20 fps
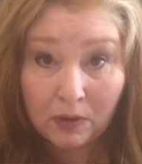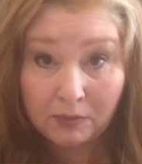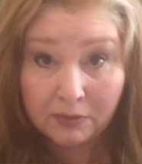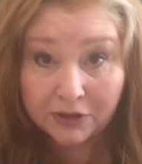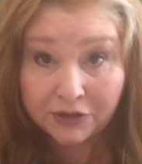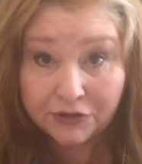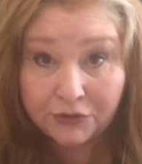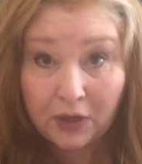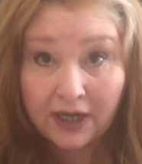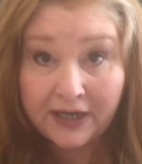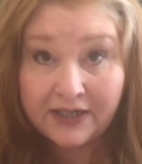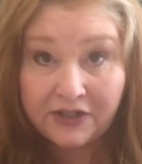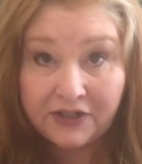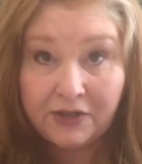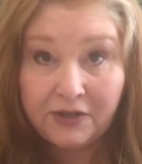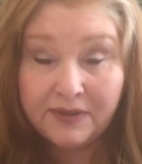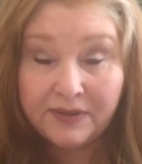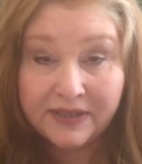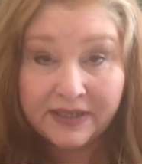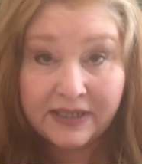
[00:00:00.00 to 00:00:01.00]
what we're trying to
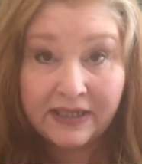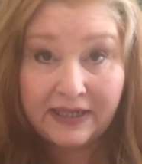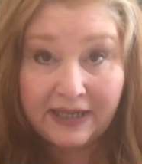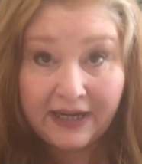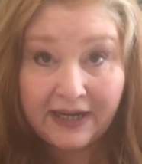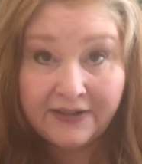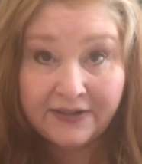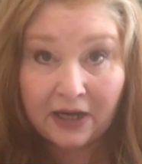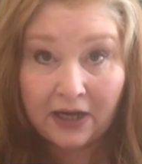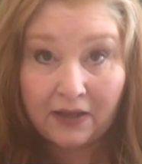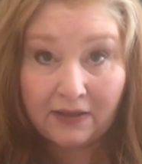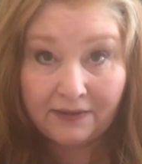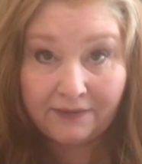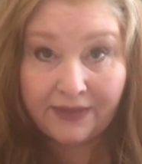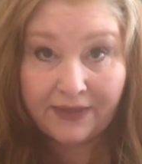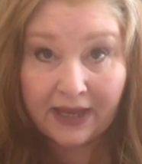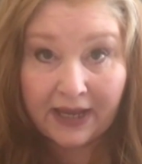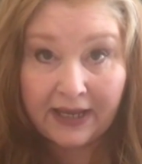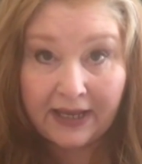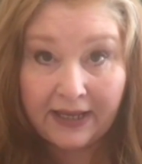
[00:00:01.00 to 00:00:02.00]
do is connect all
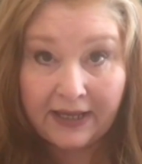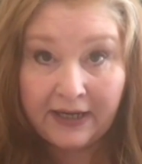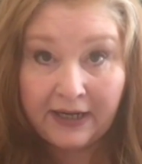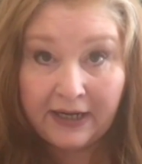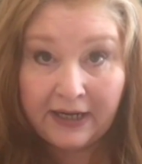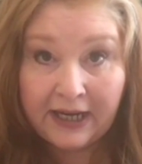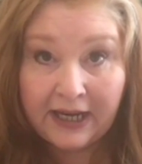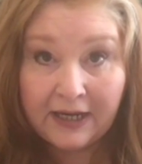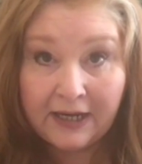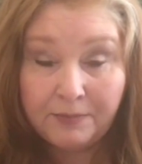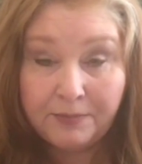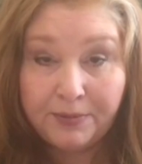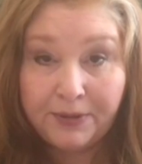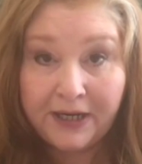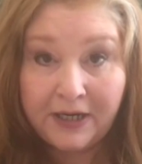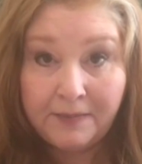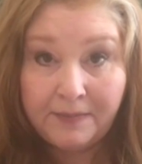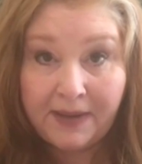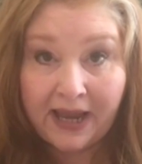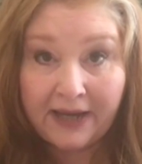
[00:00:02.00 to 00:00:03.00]
of that and
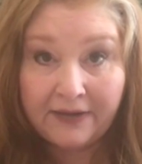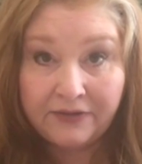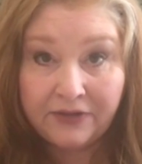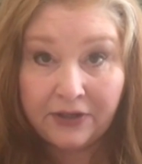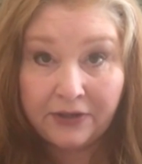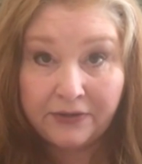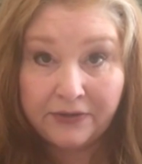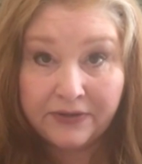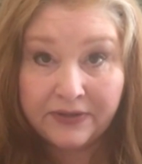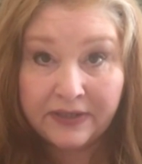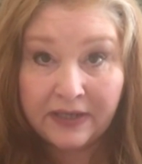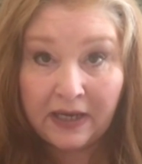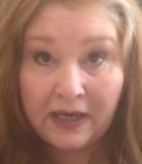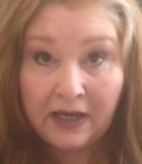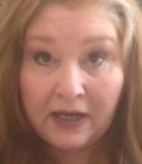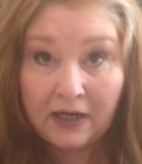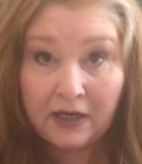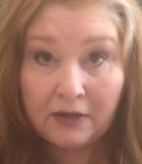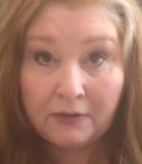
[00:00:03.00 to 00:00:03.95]
bring back those